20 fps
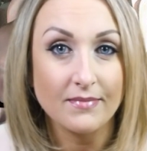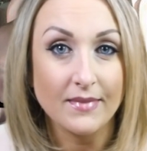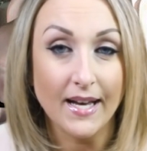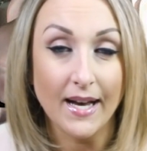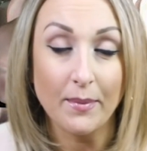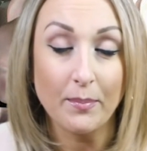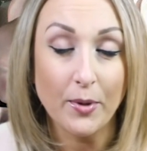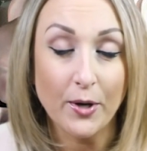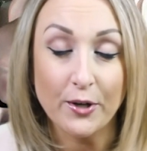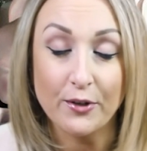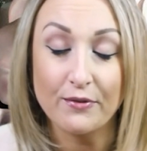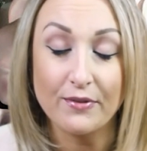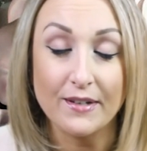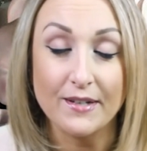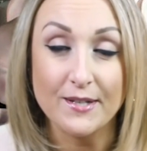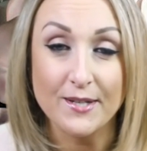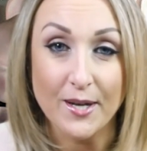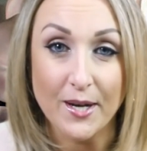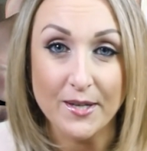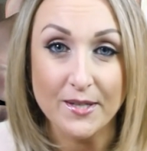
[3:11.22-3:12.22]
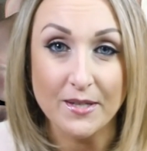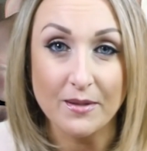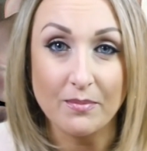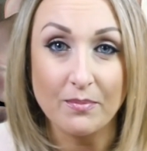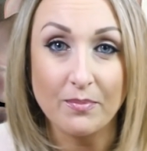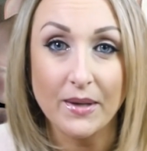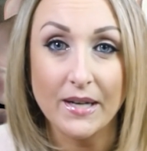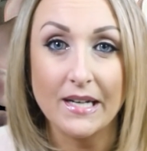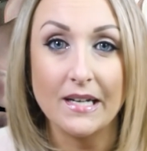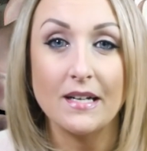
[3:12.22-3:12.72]
that part of it is awesome.
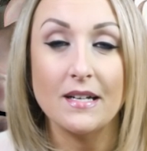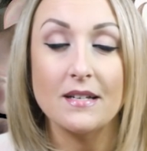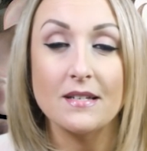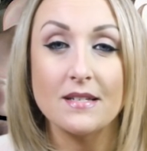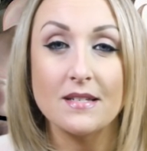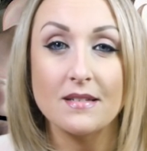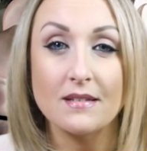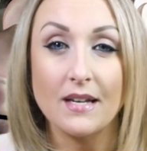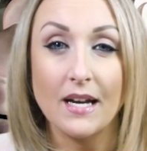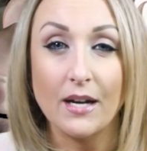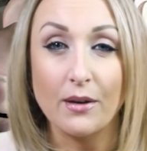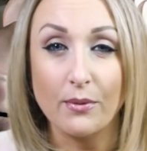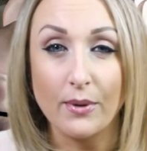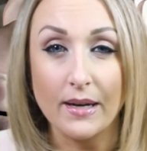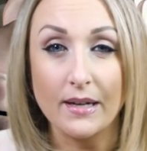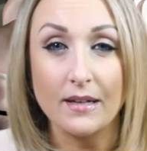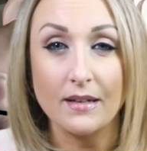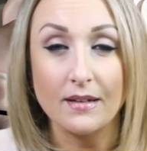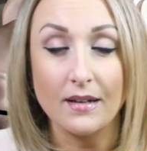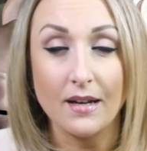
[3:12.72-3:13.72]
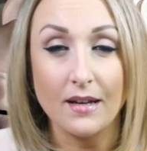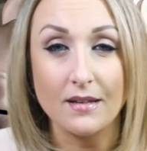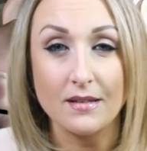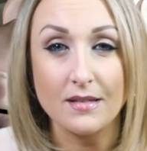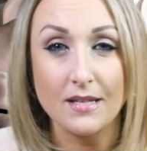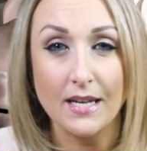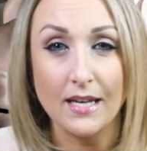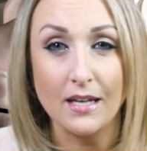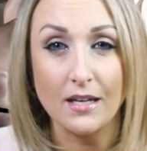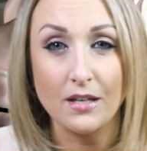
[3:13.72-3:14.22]
But it is, I
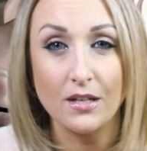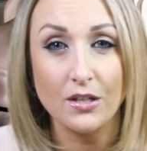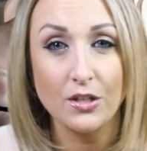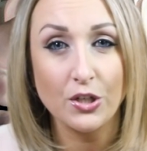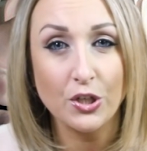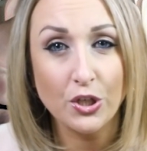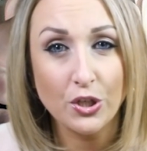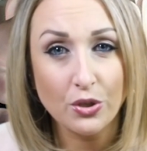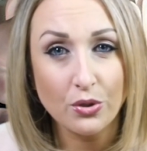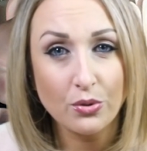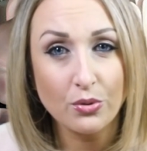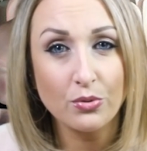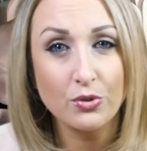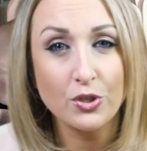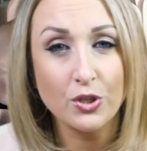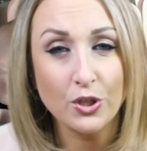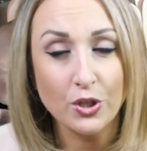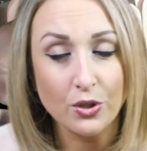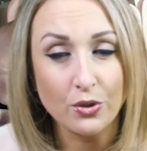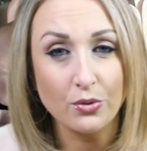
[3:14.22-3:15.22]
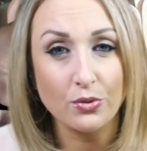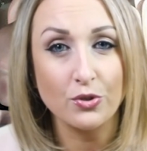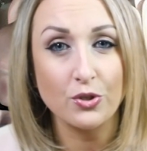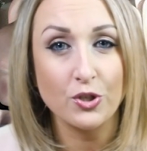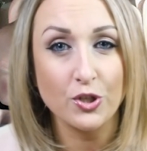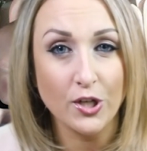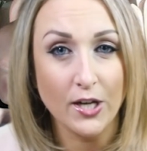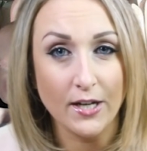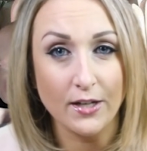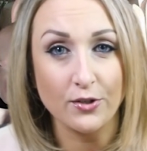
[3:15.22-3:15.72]
recognize, a huge,
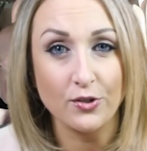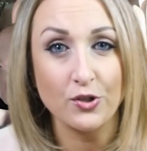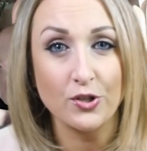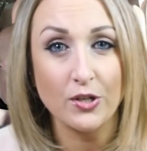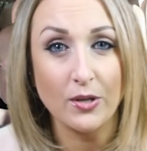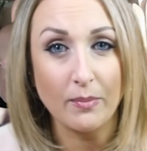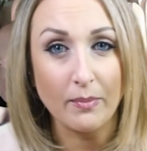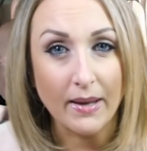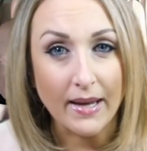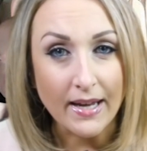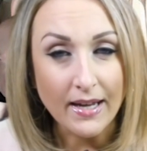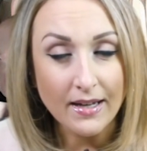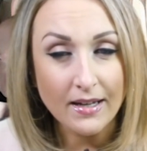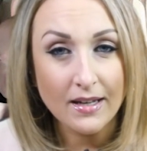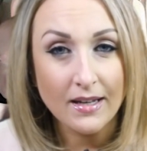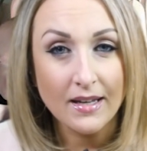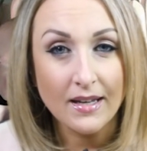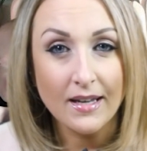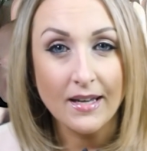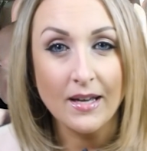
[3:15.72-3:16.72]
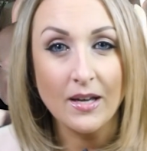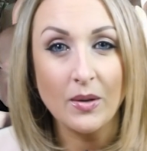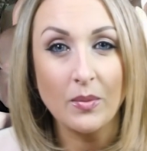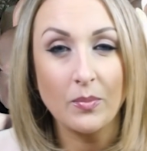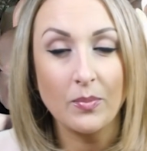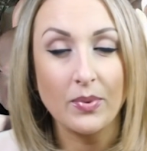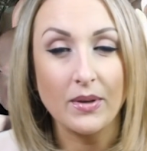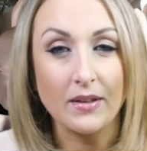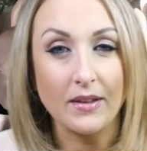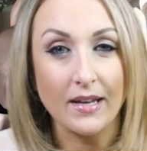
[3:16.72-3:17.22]
huge change to make.
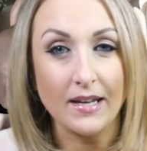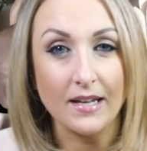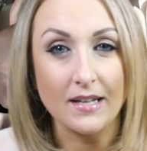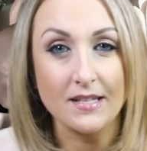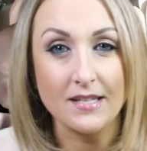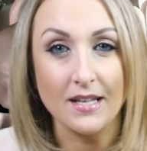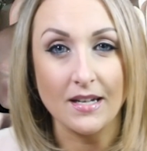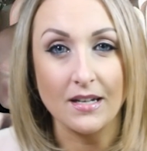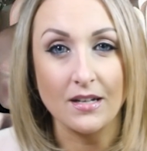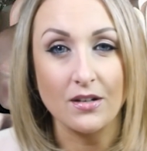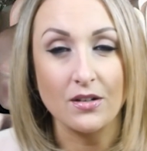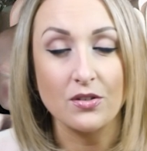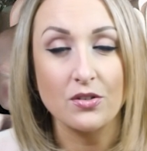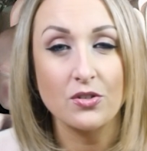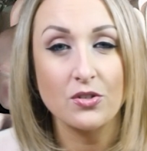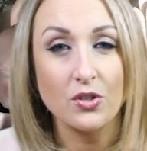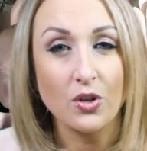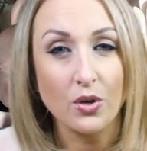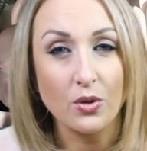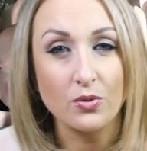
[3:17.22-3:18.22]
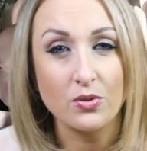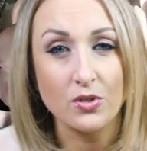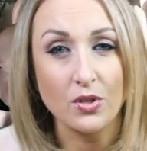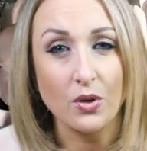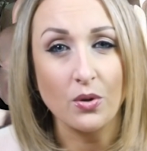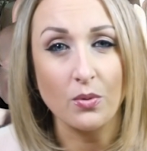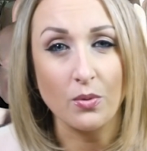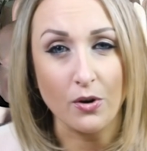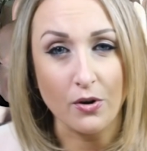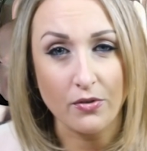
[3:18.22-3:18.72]
But like I said, it is so,
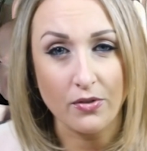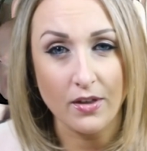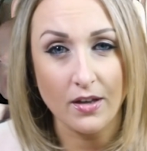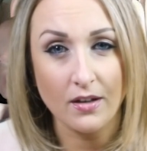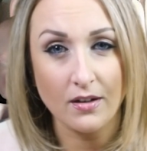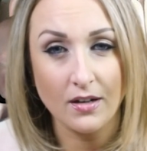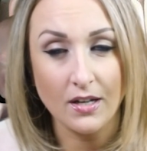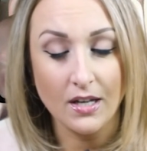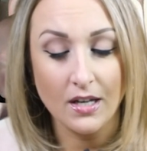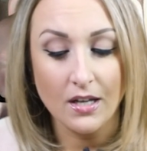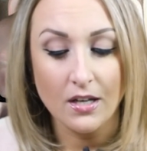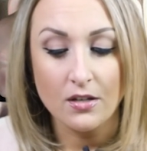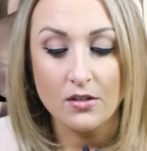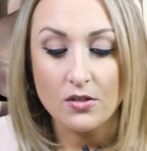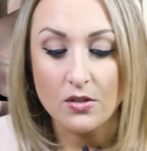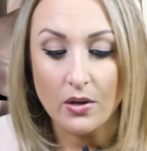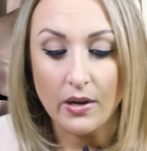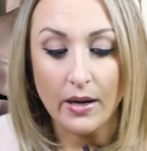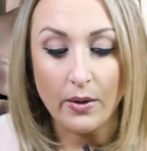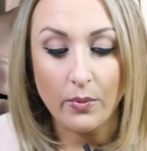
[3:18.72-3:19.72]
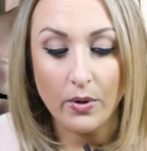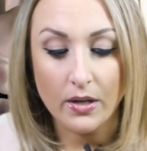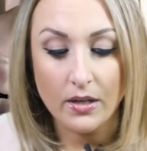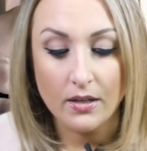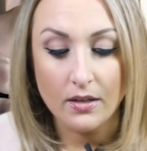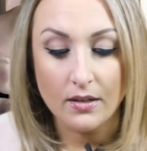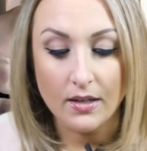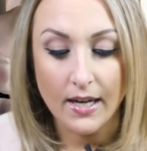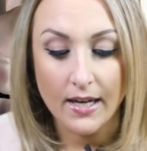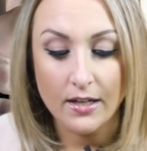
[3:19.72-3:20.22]
so worth it. So I want
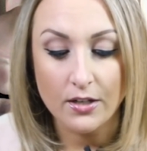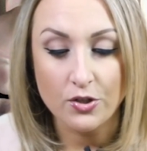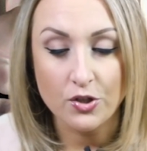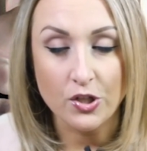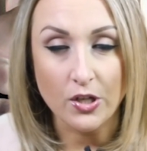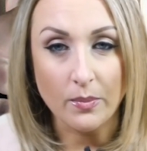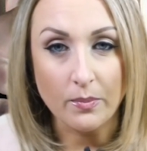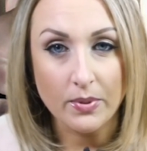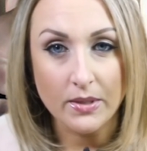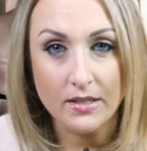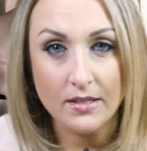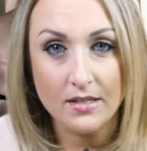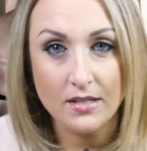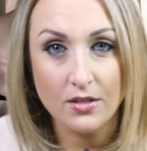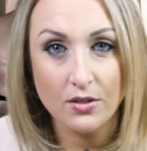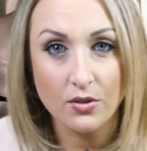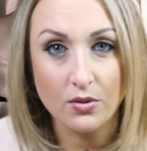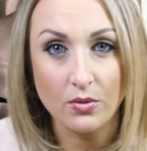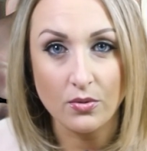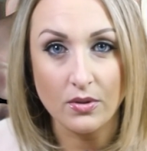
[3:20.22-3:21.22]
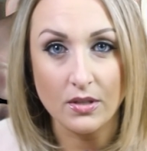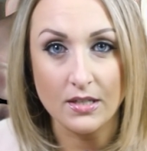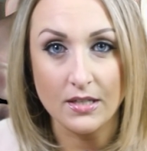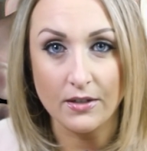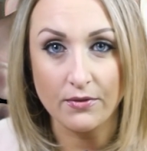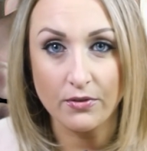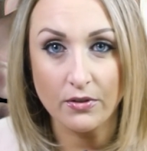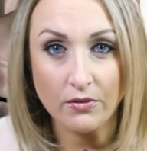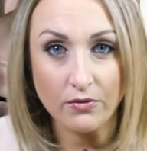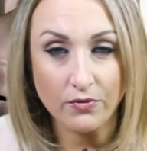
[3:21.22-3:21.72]
to kind of jump into the
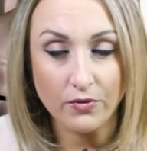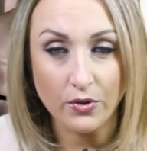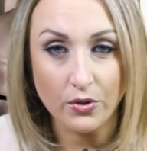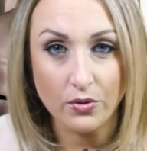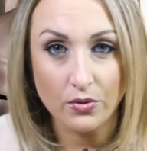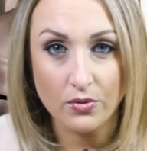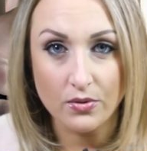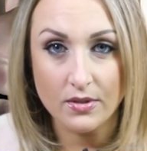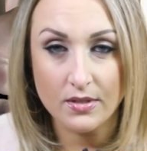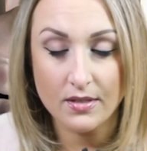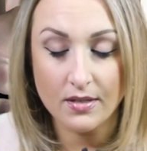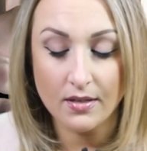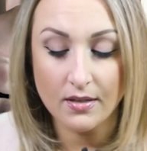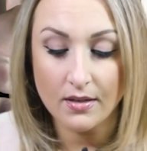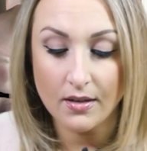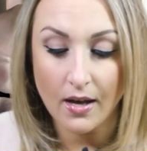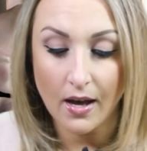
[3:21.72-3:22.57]
different foods